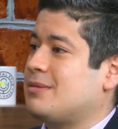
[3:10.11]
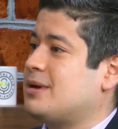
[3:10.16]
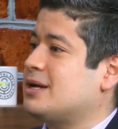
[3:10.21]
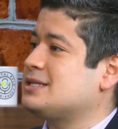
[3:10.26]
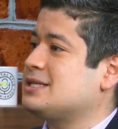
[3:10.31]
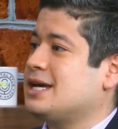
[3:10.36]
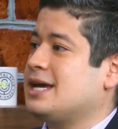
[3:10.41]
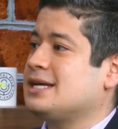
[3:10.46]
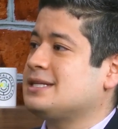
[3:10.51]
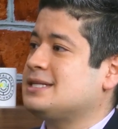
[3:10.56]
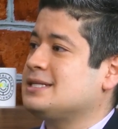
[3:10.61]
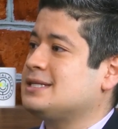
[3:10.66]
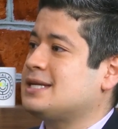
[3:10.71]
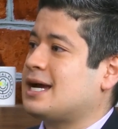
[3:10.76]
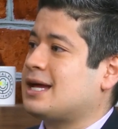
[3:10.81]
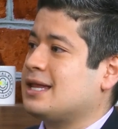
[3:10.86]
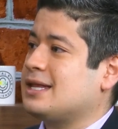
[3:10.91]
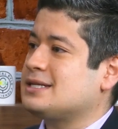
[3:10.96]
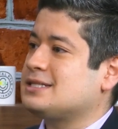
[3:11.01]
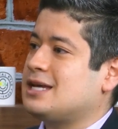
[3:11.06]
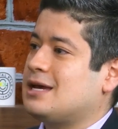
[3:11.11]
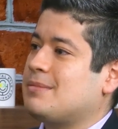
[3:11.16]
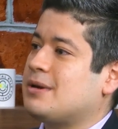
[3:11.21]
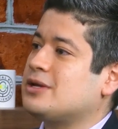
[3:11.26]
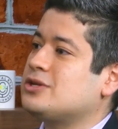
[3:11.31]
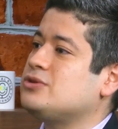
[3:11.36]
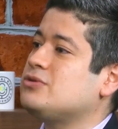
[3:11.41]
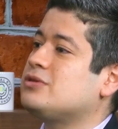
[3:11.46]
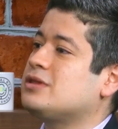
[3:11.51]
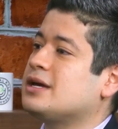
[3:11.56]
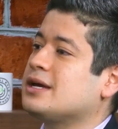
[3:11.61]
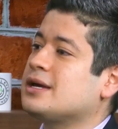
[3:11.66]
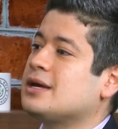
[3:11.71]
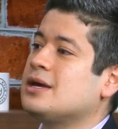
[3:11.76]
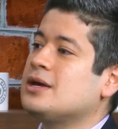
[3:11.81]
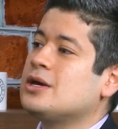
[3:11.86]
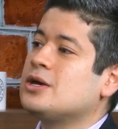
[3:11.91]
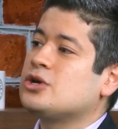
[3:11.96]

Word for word: I'm not saying it's exactly the same. I do think